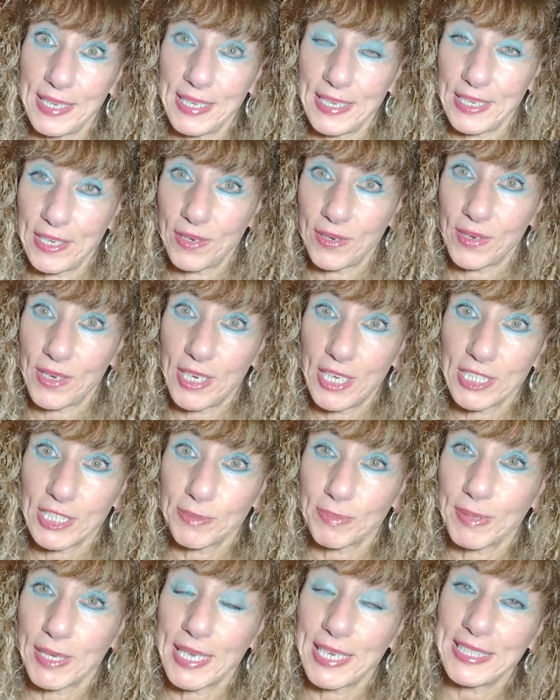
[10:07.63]
you know,
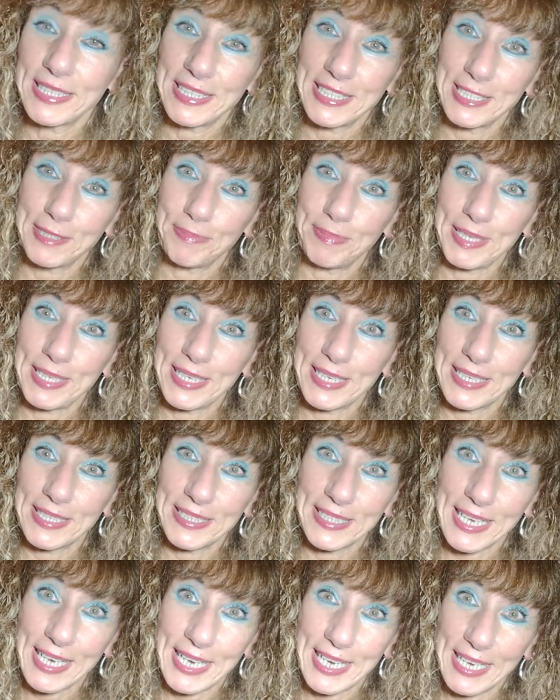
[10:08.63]
hospitalized is
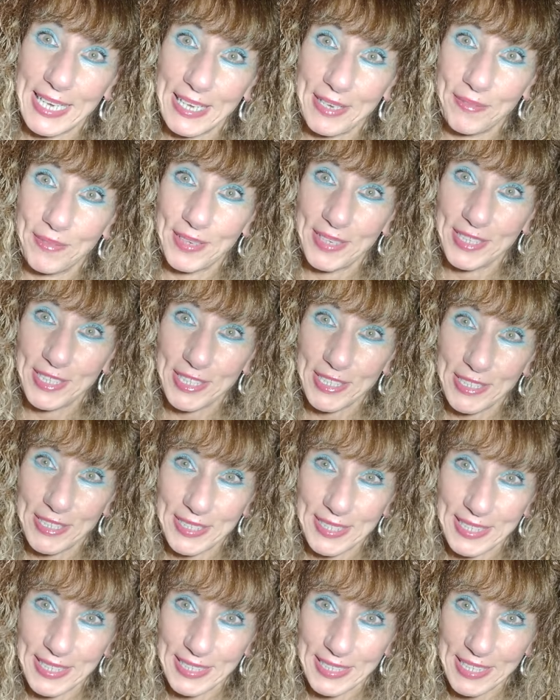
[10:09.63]
because I
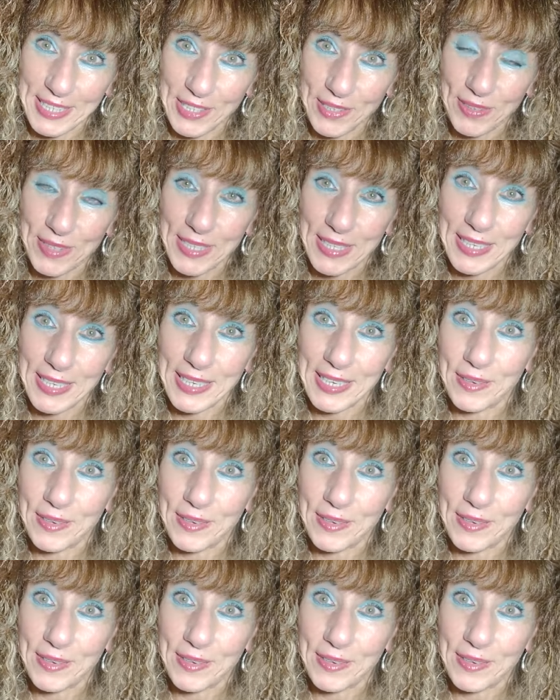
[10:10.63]
just, you know,